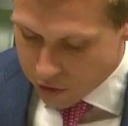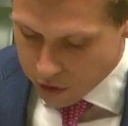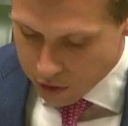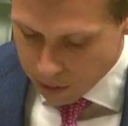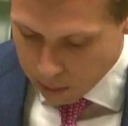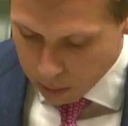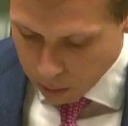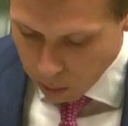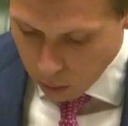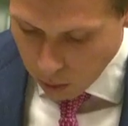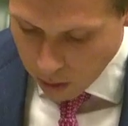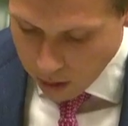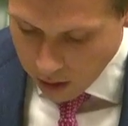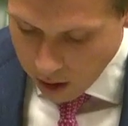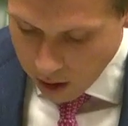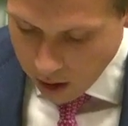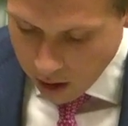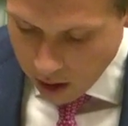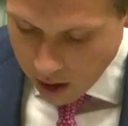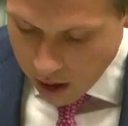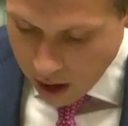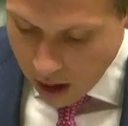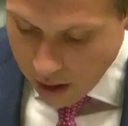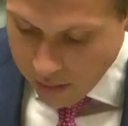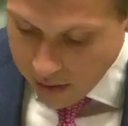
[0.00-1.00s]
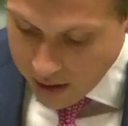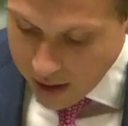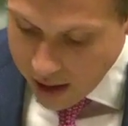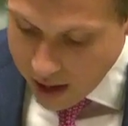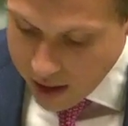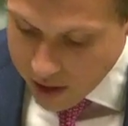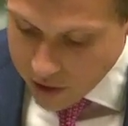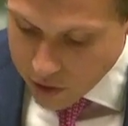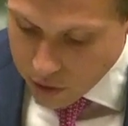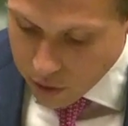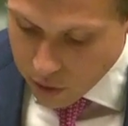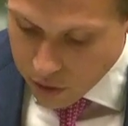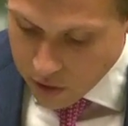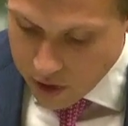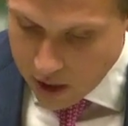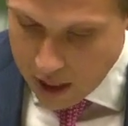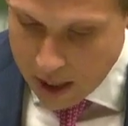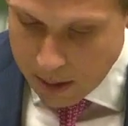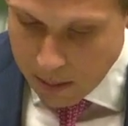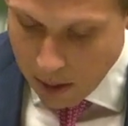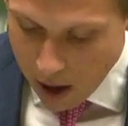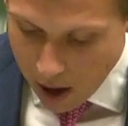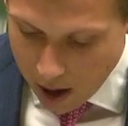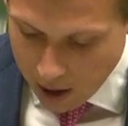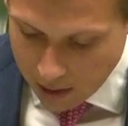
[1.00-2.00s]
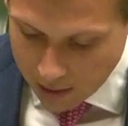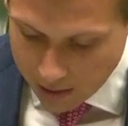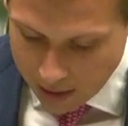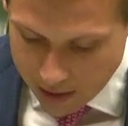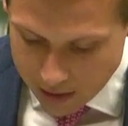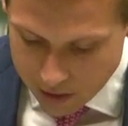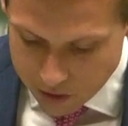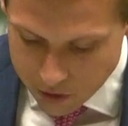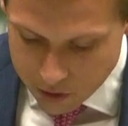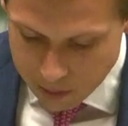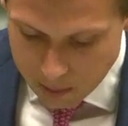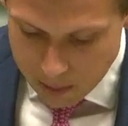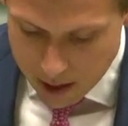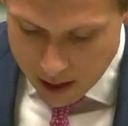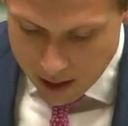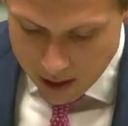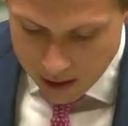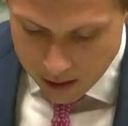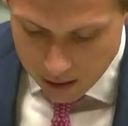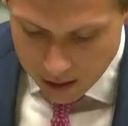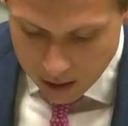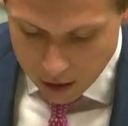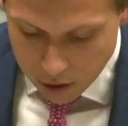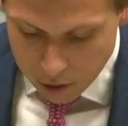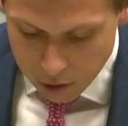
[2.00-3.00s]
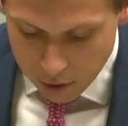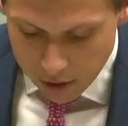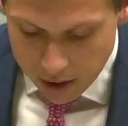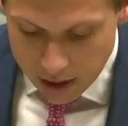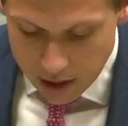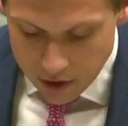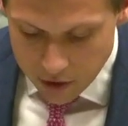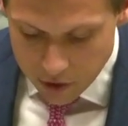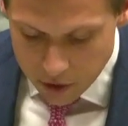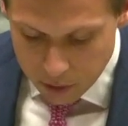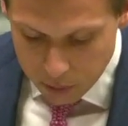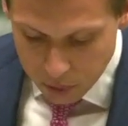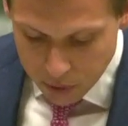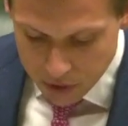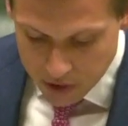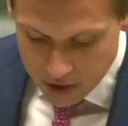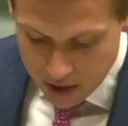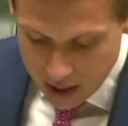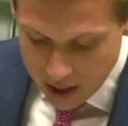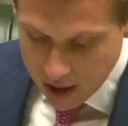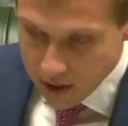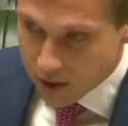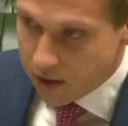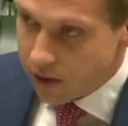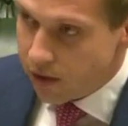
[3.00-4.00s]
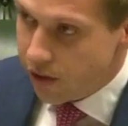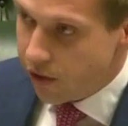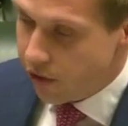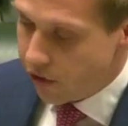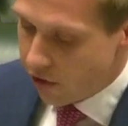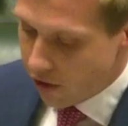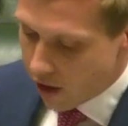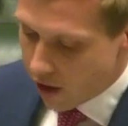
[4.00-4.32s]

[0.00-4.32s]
his support, and the council team I led as mayor agreeing to protect the